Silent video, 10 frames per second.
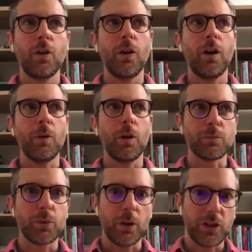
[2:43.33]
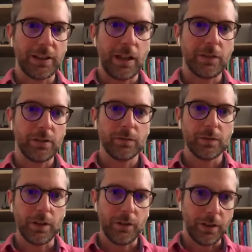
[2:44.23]
on project level,
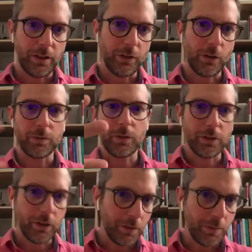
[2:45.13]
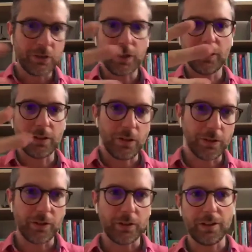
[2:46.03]
let's say on a matrix, on a
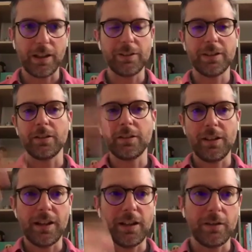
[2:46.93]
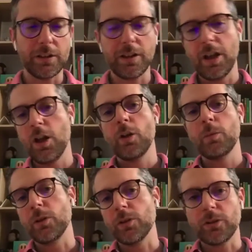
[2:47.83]
horizontal level than on a line level, but
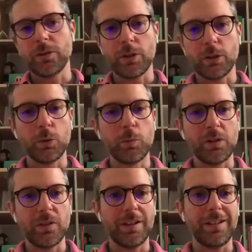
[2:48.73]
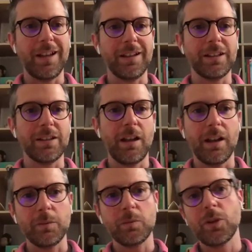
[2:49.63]
also in the recruitment. And I
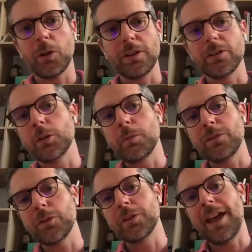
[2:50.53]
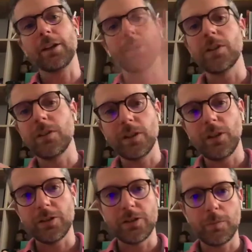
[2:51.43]
totally took my foot out of the
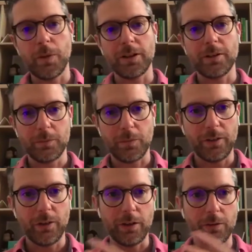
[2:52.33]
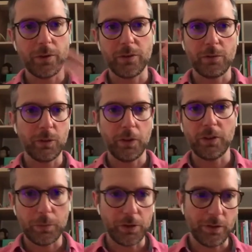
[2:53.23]
technology part, right? So I wasn't
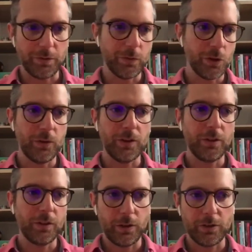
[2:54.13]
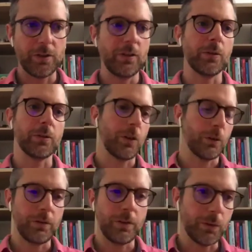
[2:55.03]
responsible of choosing technologies or code
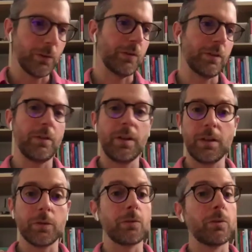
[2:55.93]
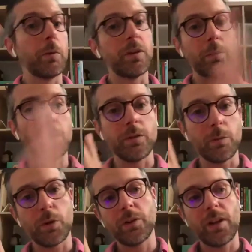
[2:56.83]
reviews or everything. I was responsible of the
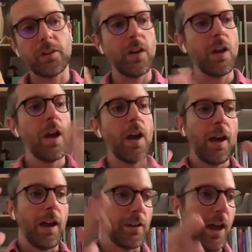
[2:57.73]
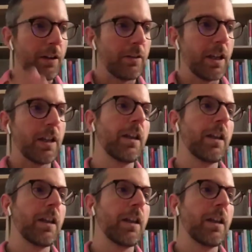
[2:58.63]
process and the hiring